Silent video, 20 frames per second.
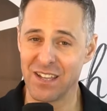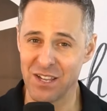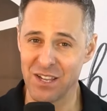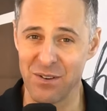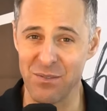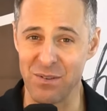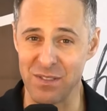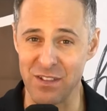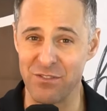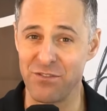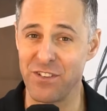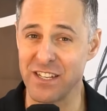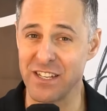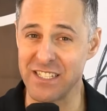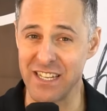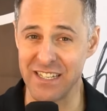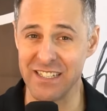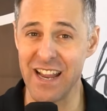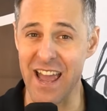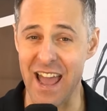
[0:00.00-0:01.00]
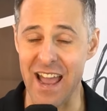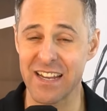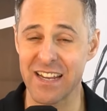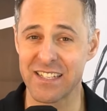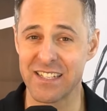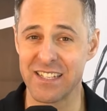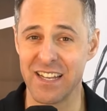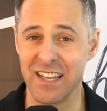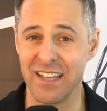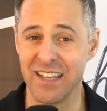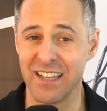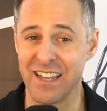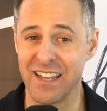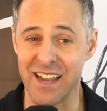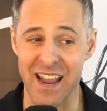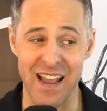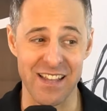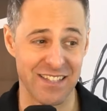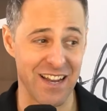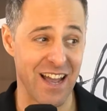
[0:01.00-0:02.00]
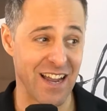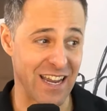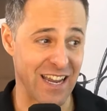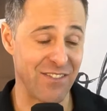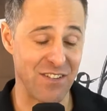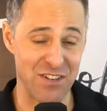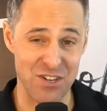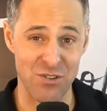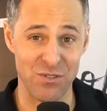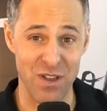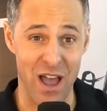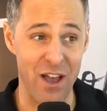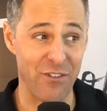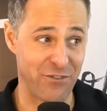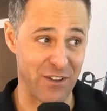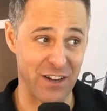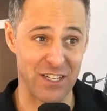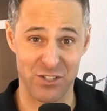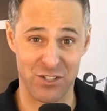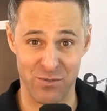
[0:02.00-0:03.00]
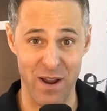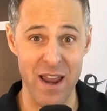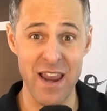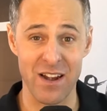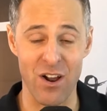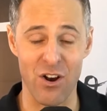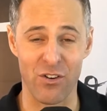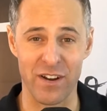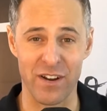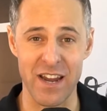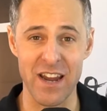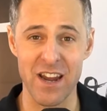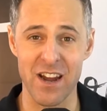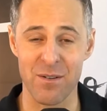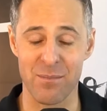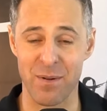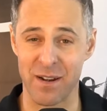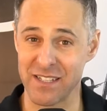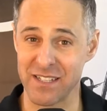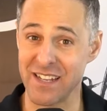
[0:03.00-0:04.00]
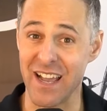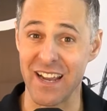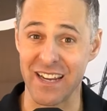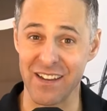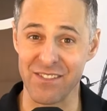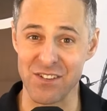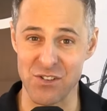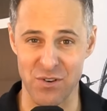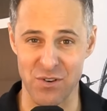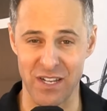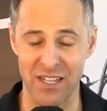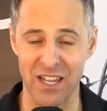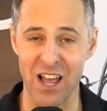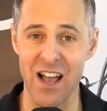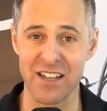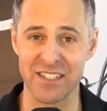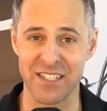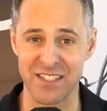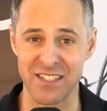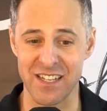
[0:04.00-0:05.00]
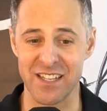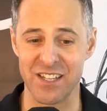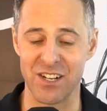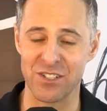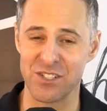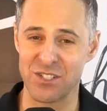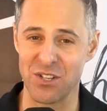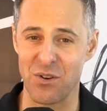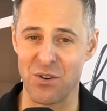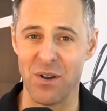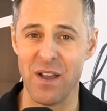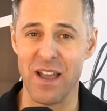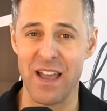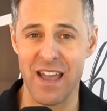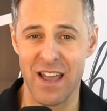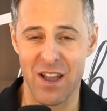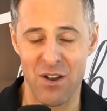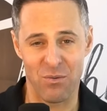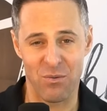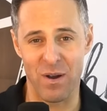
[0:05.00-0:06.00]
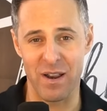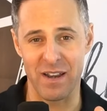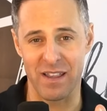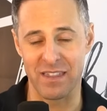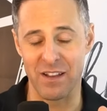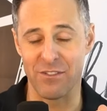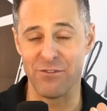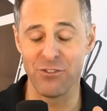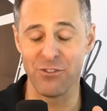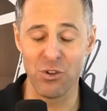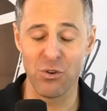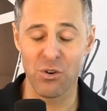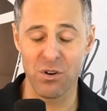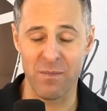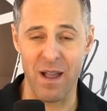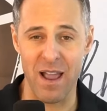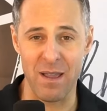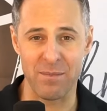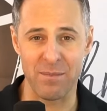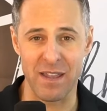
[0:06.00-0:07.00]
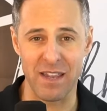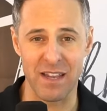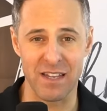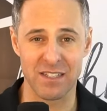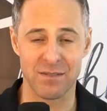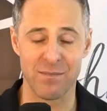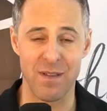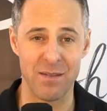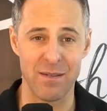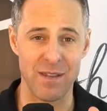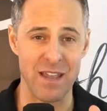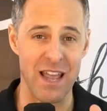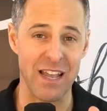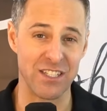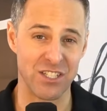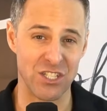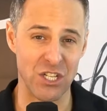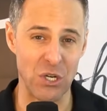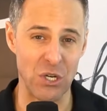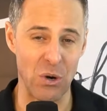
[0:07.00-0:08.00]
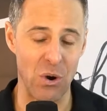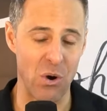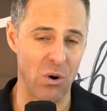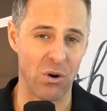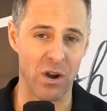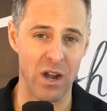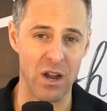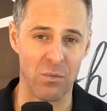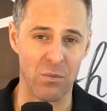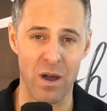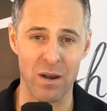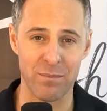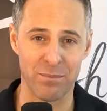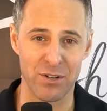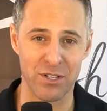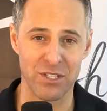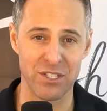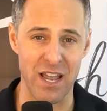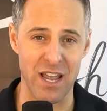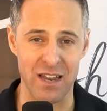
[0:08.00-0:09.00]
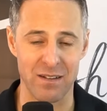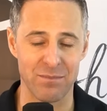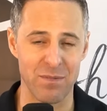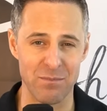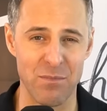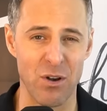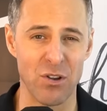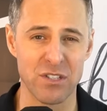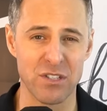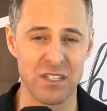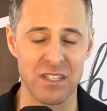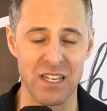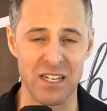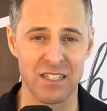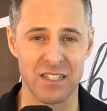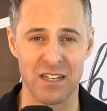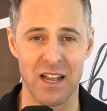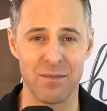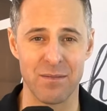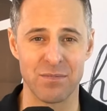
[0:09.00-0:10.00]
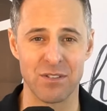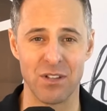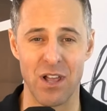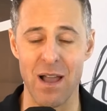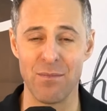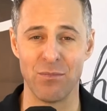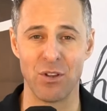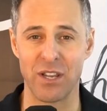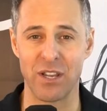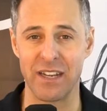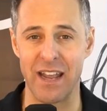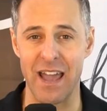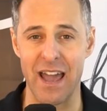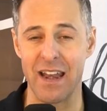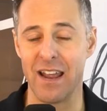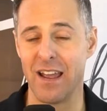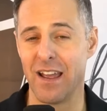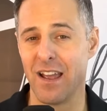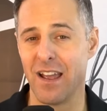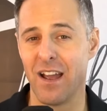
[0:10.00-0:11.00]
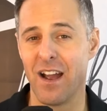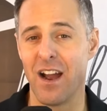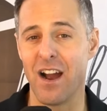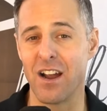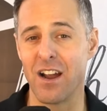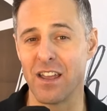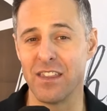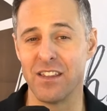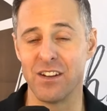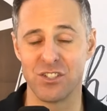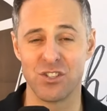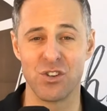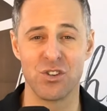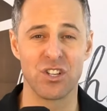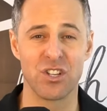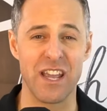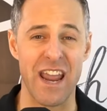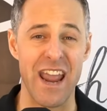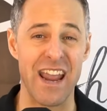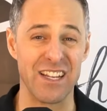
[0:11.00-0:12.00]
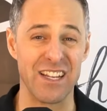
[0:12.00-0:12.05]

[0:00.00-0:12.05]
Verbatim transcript: With the fixed index, it's not giving you a fixed rate over here, but it's not giving you any losses either. So what the floor might be is maybe a zero or a one percent. But most of these that I'm, I'm looking at, are there's usually a